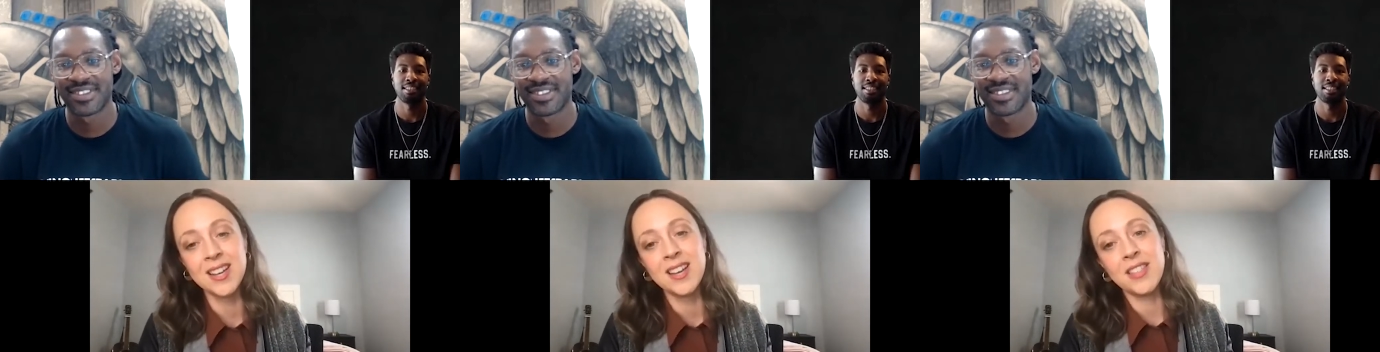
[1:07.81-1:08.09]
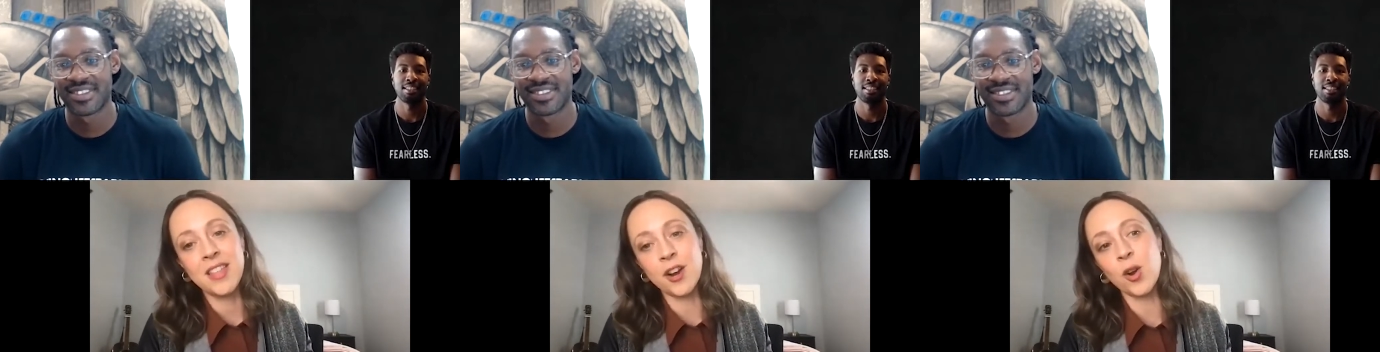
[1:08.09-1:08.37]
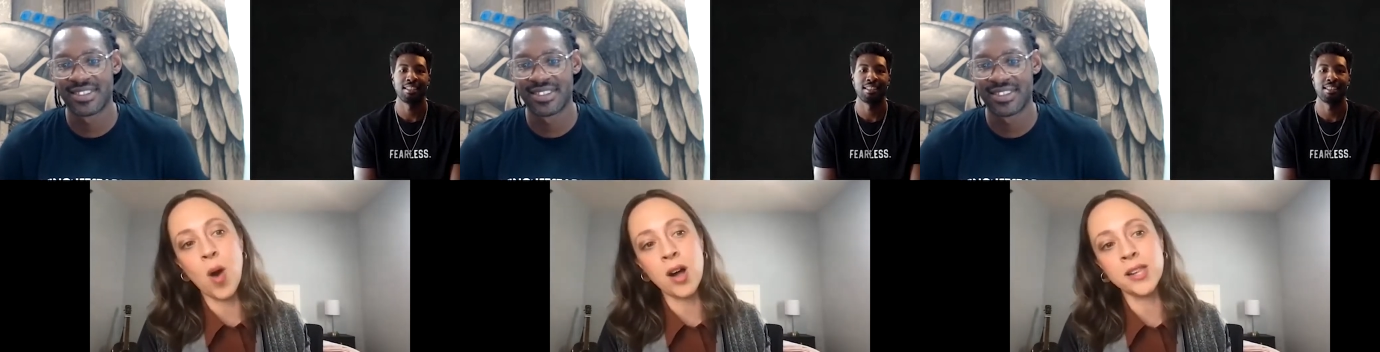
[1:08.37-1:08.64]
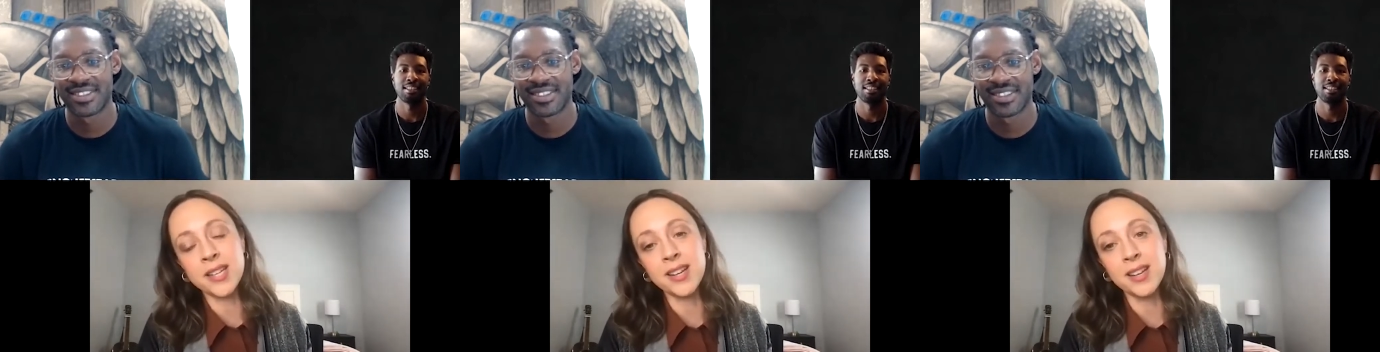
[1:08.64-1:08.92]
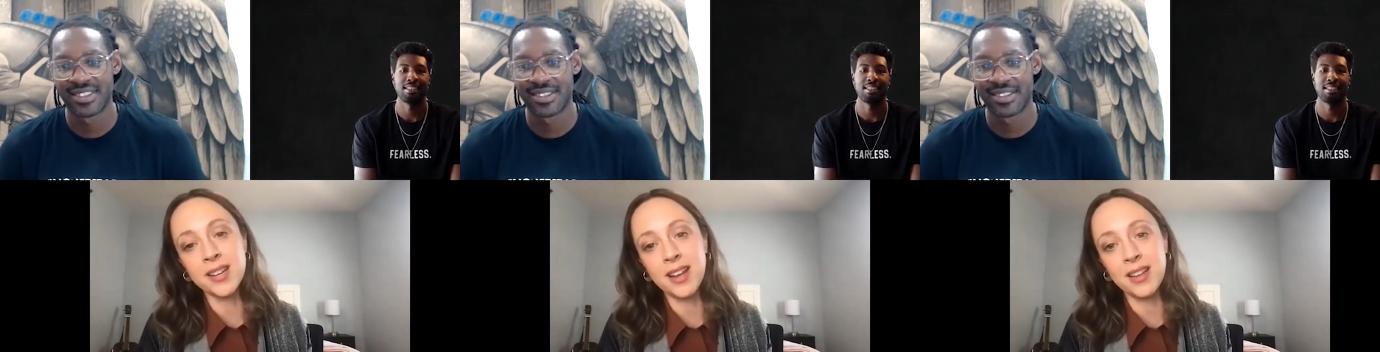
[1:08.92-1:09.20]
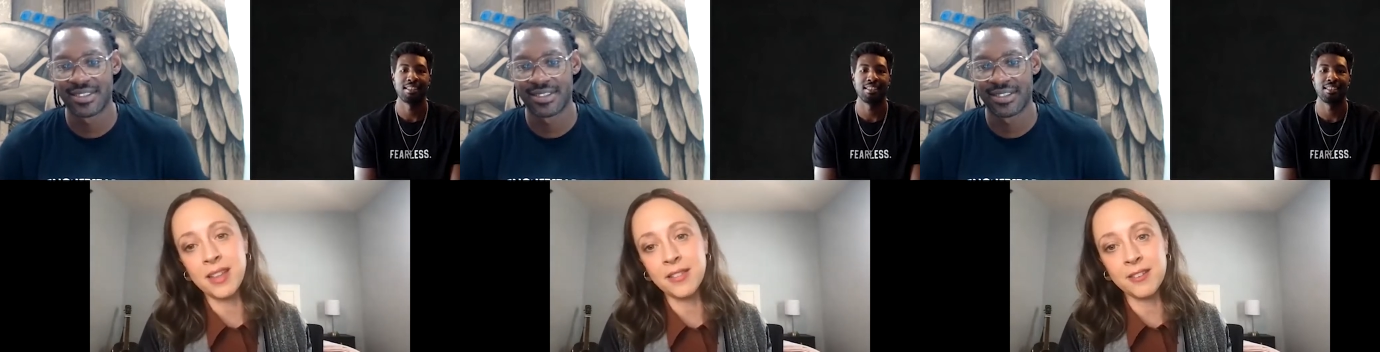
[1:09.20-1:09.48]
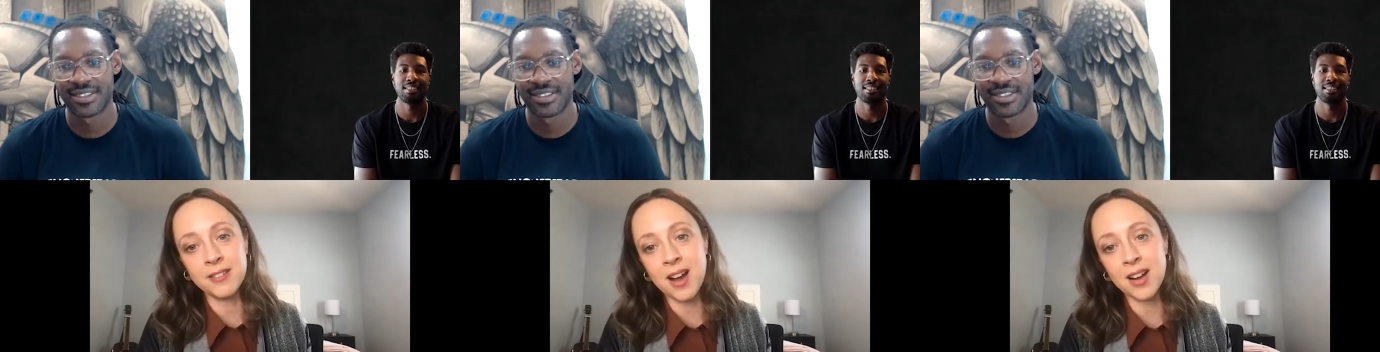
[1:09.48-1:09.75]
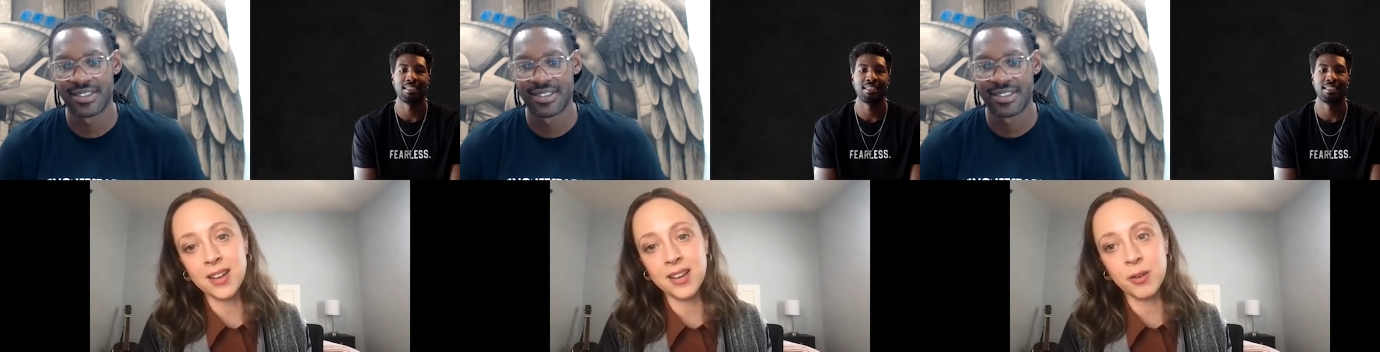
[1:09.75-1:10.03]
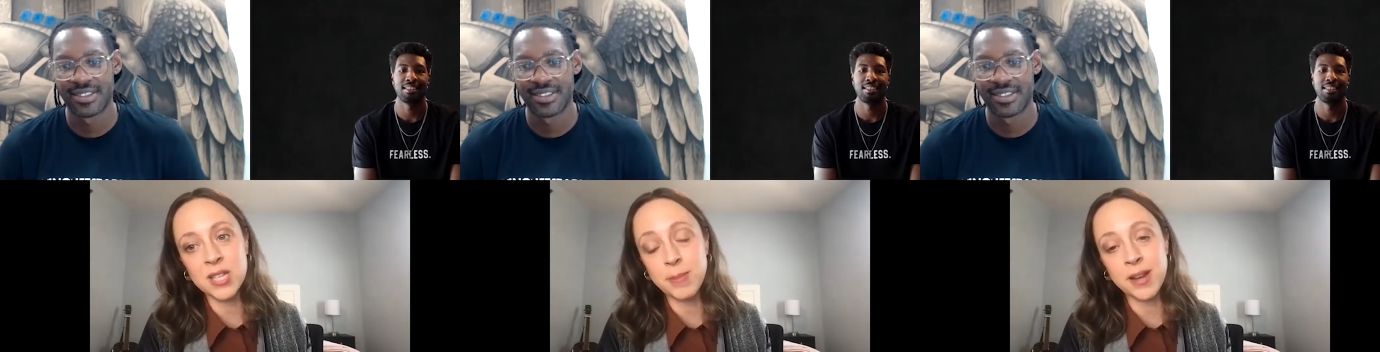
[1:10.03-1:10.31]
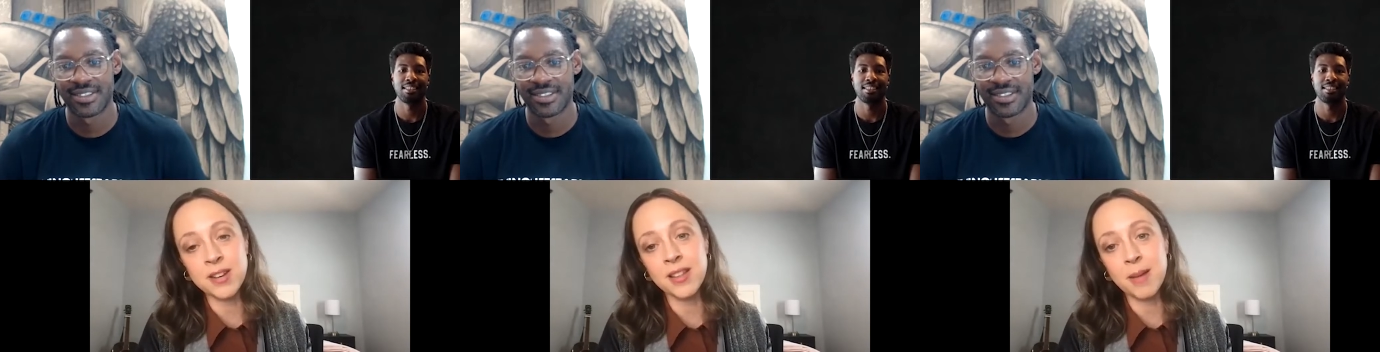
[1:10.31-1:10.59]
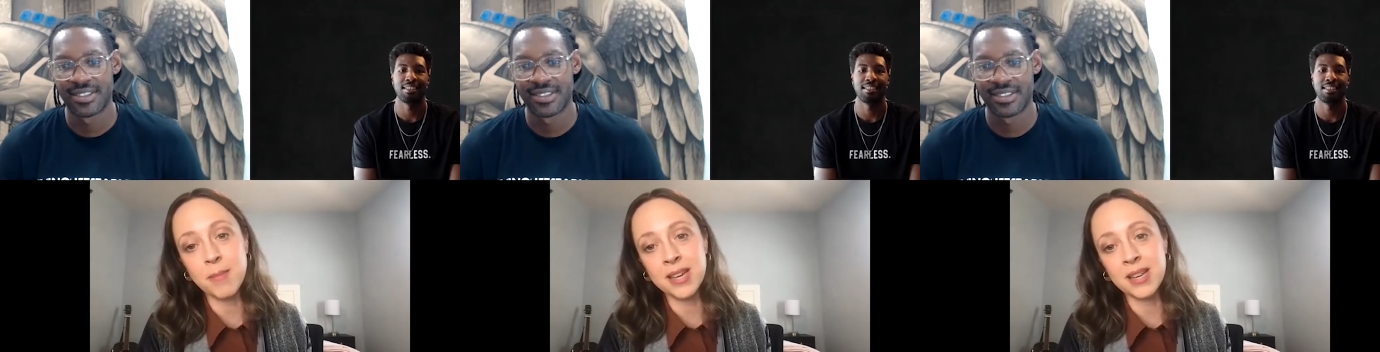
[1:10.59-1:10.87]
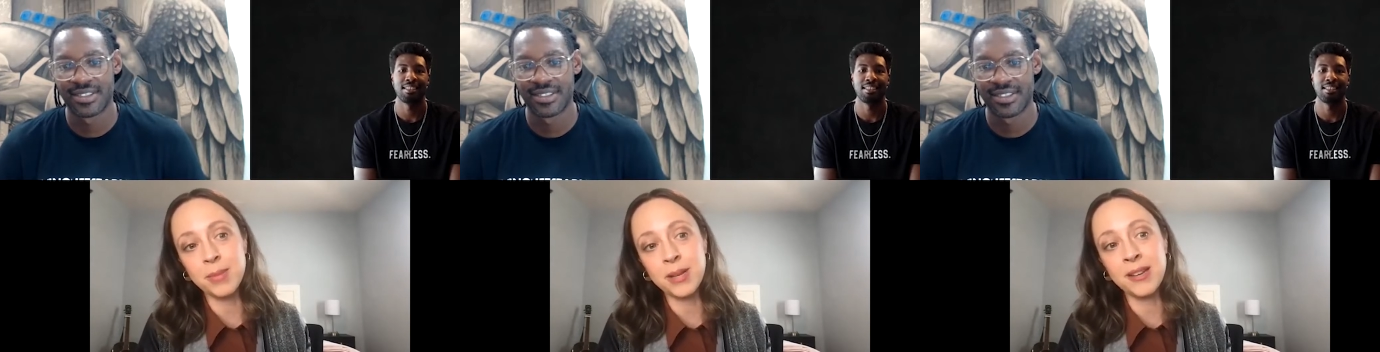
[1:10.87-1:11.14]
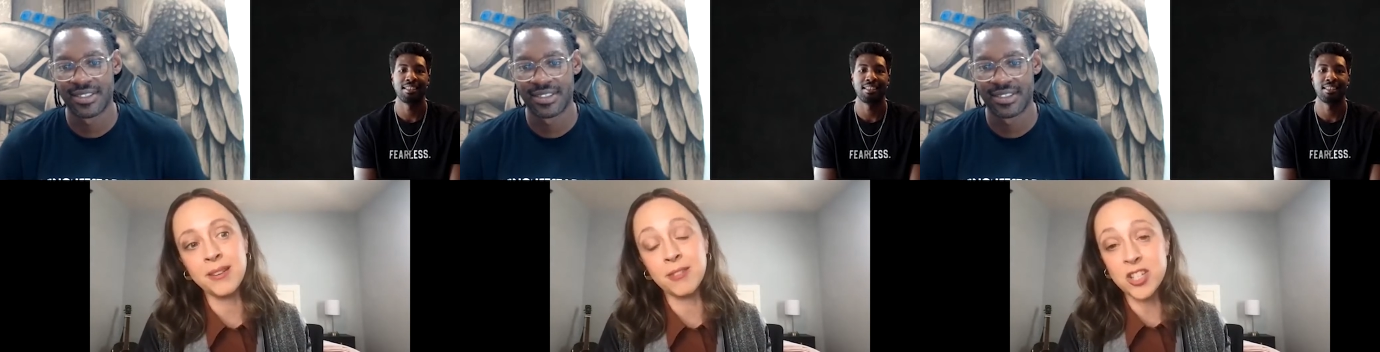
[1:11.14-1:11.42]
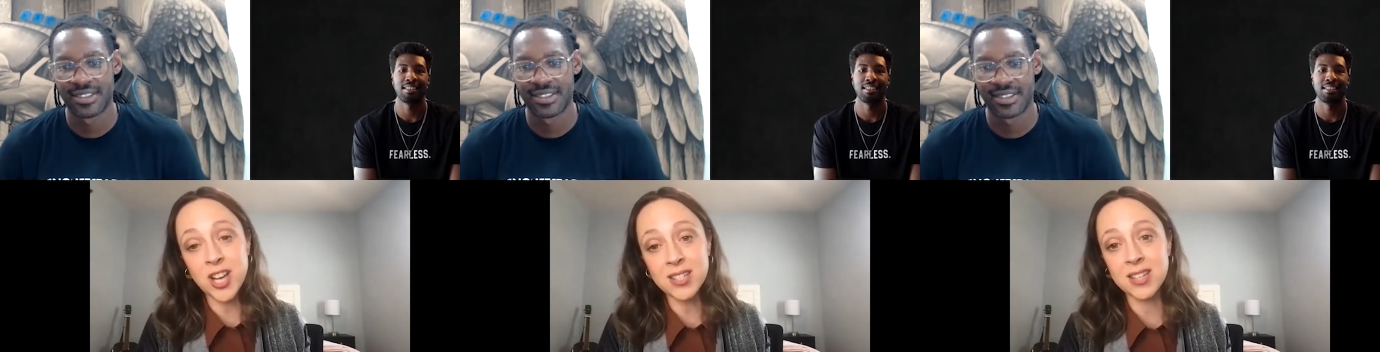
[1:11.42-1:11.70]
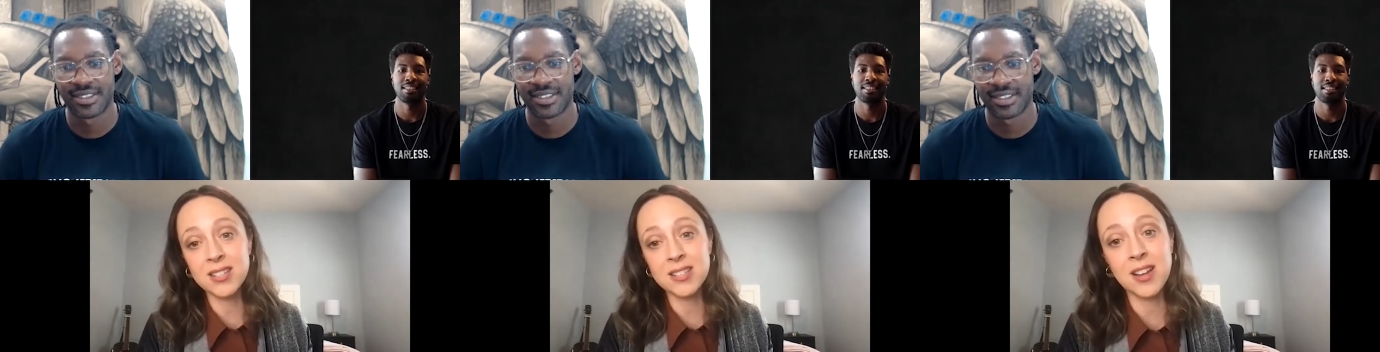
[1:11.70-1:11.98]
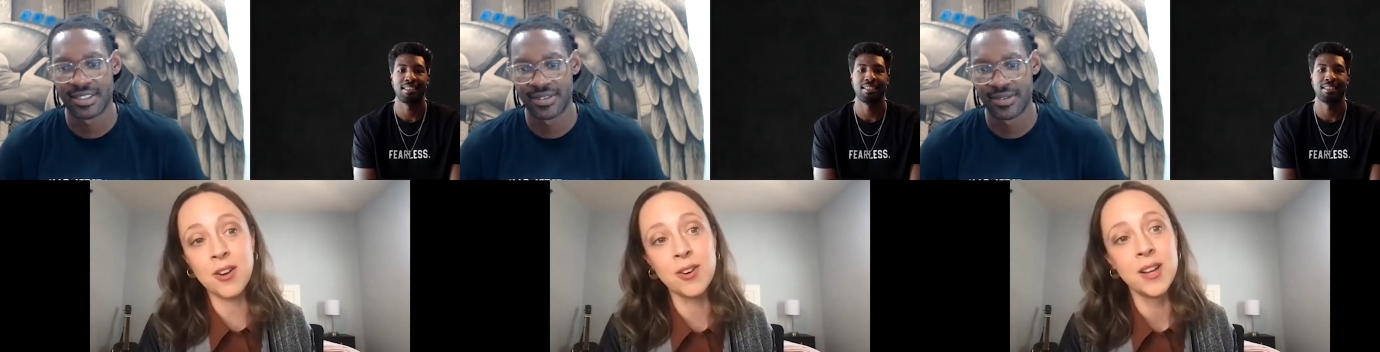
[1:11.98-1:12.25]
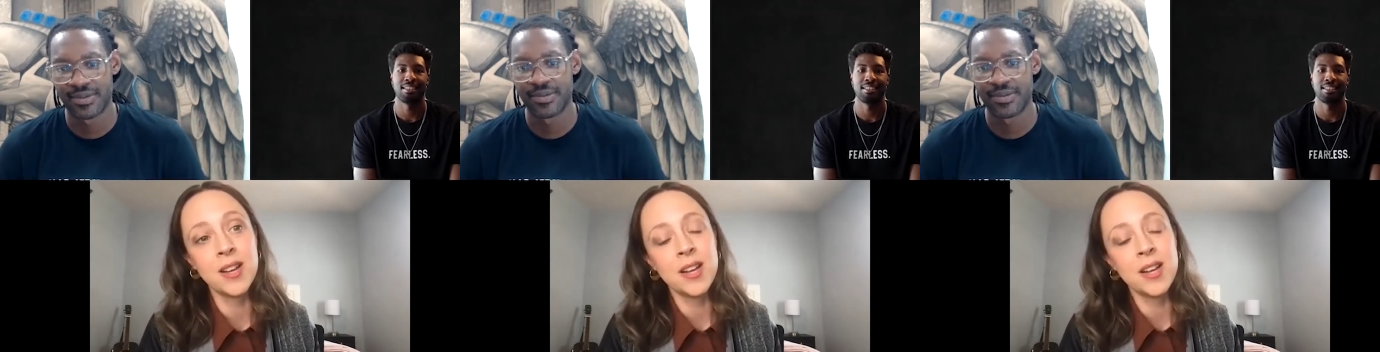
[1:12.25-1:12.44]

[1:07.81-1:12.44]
Speaker 1: that are quality and that they're not going to spend all that money and be rejected. So,